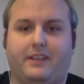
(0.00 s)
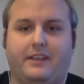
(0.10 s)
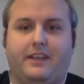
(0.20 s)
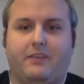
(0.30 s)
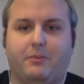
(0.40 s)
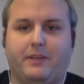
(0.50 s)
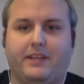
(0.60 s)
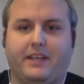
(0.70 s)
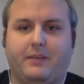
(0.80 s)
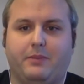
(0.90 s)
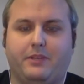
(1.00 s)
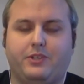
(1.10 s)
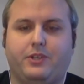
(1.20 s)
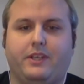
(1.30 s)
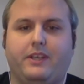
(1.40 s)
Uh, everybody kind of pitched
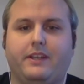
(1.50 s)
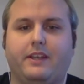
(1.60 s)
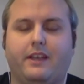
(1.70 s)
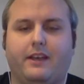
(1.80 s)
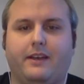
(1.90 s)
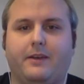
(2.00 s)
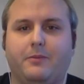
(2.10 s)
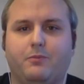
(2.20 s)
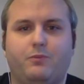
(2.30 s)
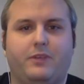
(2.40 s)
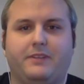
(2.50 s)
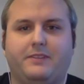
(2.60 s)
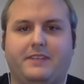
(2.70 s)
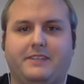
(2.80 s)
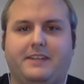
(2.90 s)
in. Um, it's
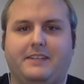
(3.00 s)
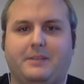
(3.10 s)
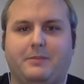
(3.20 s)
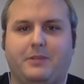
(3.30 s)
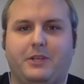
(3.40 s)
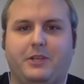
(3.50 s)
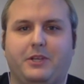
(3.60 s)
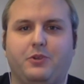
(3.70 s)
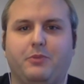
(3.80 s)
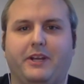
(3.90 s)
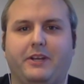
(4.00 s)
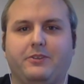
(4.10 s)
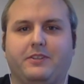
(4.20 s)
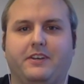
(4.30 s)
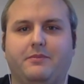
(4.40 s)
it's not something you can do by
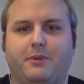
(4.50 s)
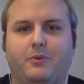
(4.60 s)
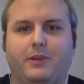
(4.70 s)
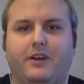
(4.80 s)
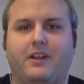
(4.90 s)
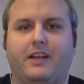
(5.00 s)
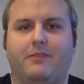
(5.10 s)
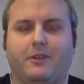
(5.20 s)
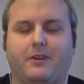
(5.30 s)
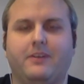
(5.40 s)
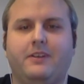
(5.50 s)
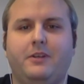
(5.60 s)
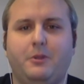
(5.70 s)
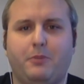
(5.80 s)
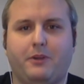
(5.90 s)
yourself, but we all have our
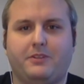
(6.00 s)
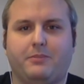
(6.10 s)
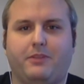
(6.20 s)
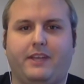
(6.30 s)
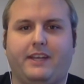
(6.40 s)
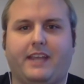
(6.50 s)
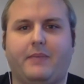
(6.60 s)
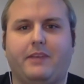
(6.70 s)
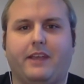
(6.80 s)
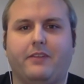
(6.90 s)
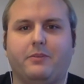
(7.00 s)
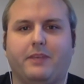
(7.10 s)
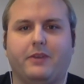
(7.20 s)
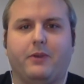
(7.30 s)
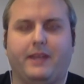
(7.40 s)
parts to play and it came together to make a
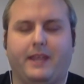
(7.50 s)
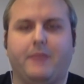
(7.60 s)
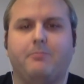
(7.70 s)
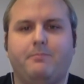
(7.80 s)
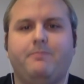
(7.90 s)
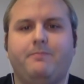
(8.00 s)
great game.